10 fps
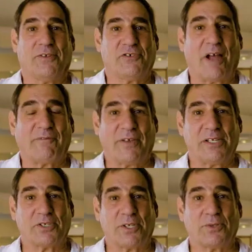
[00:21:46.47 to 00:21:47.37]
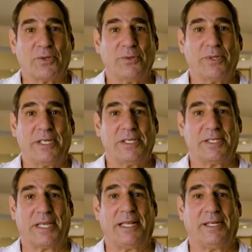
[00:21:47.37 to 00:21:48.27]
The Jaffa Institute
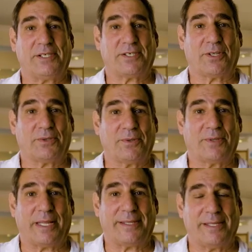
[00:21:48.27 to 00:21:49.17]
is an institute that